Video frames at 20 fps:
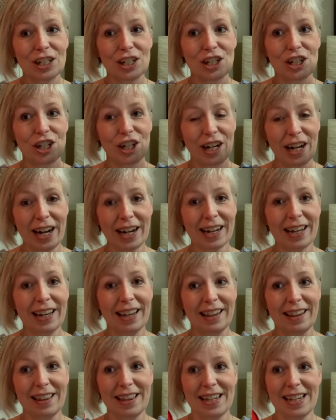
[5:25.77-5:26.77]
Check
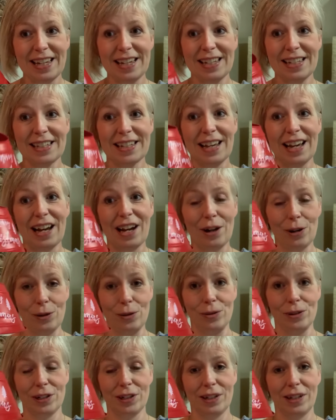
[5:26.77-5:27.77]
these
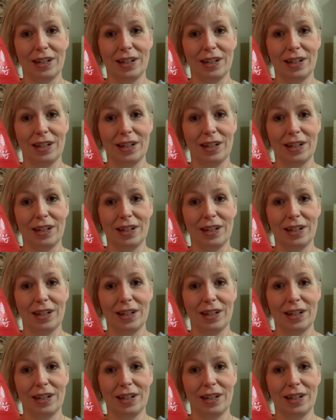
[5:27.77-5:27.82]
out.